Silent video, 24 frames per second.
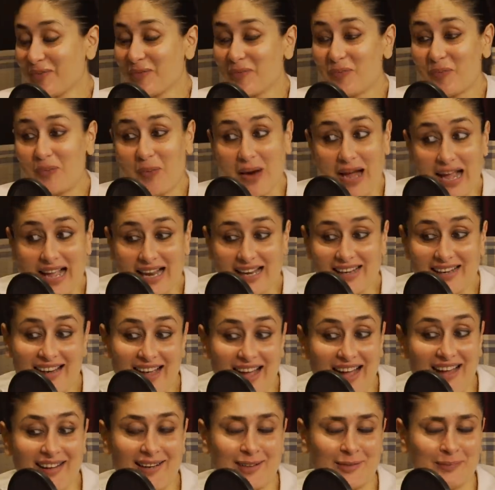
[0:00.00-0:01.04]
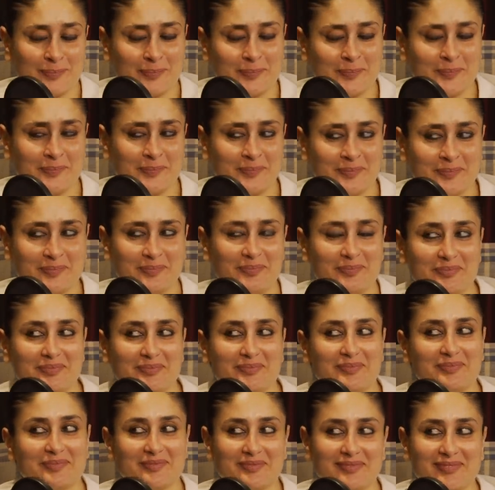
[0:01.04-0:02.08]
Well,
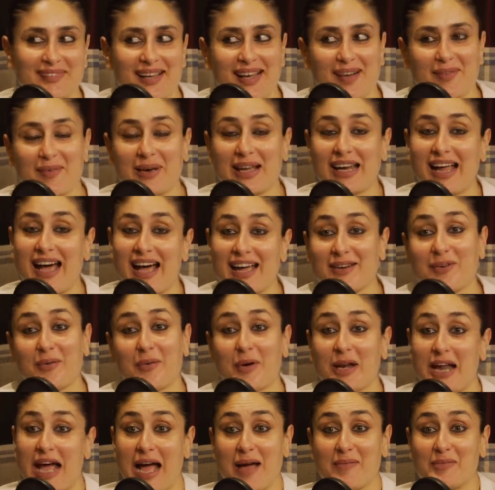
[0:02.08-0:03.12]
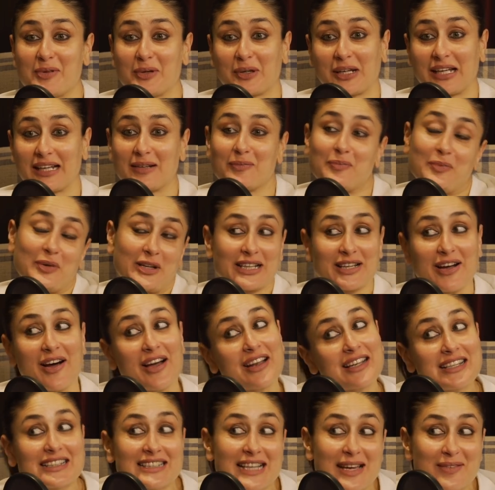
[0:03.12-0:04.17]
I know what I'm looking pretty
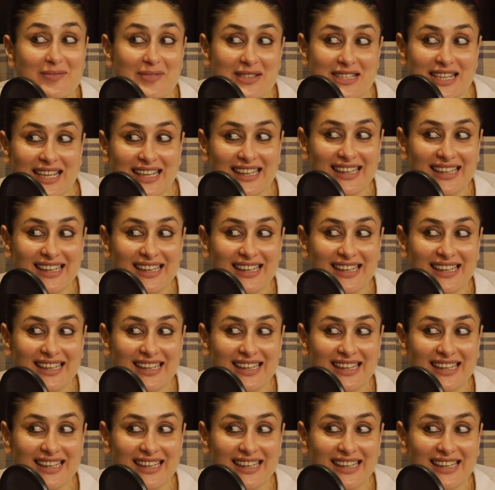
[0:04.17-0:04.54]
hard and tempting.